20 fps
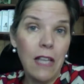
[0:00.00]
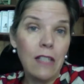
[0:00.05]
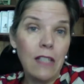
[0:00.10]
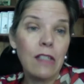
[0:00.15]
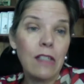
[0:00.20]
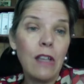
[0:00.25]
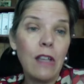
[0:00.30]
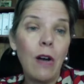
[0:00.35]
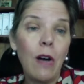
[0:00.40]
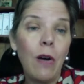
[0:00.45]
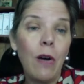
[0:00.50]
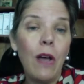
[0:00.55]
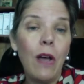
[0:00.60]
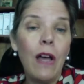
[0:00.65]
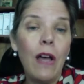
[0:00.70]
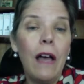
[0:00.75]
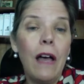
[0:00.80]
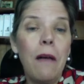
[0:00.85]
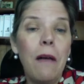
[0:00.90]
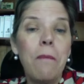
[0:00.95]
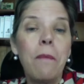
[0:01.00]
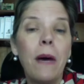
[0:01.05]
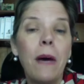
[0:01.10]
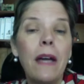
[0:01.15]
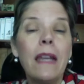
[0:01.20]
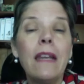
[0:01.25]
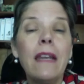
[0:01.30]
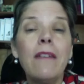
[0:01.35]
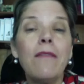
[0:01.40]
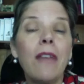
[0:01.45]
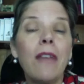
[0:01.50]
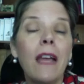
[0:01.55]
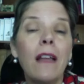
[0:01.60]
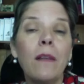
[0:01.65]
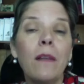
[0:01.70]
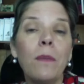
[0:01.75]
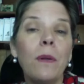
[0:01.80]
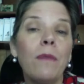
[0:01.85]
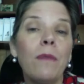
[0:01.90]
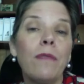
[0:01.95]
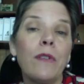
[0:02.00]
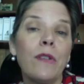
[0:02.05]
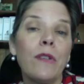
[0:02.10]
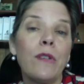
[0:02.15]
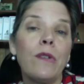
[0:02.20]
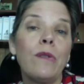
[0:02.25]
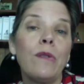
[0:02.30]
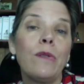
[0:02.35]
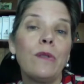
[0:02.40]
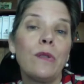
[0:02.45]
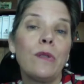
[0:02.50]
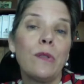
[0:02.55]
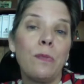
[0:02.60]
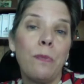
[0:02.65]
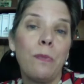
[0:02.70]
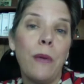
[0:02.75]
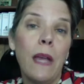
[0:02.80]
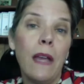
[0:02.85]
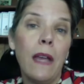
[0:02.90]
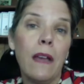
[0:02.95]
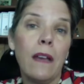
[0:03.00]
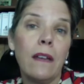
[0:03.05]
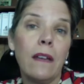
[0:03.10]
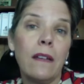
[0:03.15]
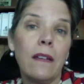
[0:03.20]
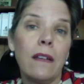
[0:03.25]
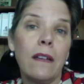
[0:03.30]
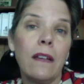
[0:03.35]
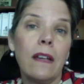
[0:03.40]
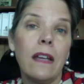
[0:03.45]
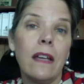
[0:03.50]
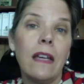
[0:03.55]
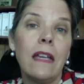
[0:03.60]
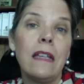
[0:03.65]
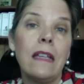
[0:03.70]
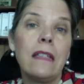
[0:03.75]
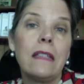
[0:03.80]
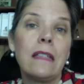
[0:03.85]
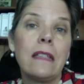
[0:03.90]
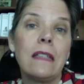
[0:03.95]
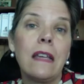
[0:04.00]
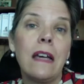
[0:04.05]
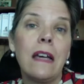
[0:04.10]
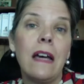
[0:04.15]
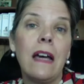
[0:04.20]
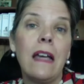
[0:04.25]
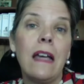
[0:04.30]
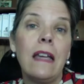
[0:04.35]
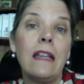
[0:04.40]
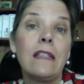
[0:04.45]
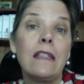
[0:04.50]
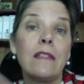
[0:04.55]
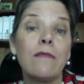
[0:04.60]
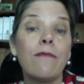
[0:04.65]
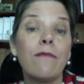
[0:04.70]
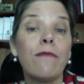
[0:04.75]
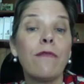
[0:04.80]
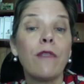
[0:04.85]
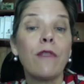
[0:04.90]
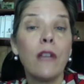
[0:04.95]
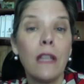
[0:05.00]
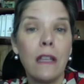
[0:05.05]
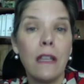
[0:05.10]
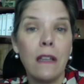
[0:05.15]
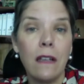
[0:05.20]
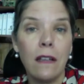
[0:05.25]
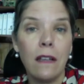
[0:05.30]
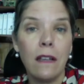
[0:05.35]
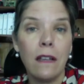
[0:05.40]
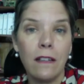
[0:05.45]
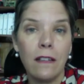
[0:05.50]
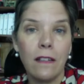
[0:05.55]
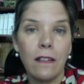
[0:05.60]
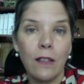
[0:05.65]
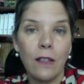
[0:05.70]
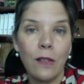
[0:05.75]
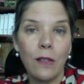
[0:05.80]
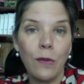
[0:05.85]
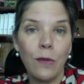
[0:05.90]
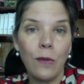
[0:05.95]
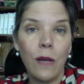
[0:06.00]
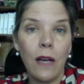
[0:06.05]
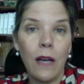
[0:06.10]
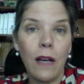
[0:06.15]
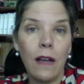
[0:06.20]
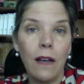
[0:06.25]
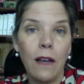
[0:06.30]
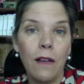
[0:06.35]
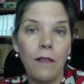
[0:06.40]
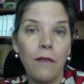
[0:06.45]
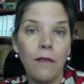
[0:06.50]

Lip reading: So money available for you to spend is it's free to